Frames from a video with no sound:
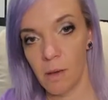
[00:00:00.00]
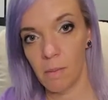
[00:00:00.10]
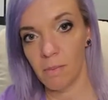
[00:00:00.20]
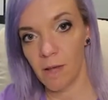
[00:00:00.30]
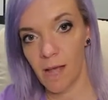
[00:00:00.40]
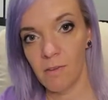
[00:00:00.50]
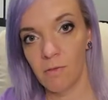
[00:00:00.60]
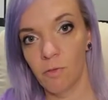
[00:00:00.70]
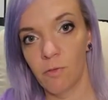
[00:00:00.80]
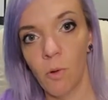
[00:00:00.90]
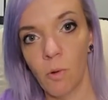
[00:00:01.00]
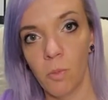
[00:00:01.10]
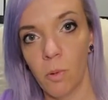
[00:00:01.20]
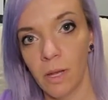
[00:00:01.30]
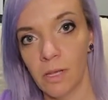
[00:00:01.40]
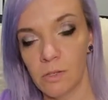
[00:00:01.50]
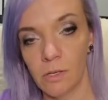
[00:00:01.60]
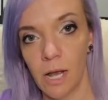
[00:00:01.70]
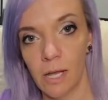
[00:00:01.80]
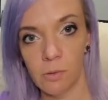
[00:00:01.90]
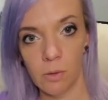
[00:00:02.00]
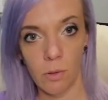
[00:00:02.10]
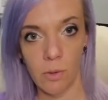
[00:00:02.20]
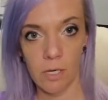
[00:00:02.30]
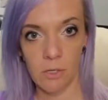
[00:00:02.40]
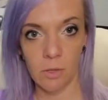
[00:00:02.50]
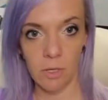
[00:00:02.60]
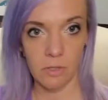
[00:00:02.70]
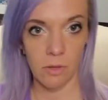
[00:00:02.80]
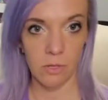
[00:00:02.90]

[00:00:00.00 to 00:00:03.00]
kind of a focal point because your eyes would go right to it because all these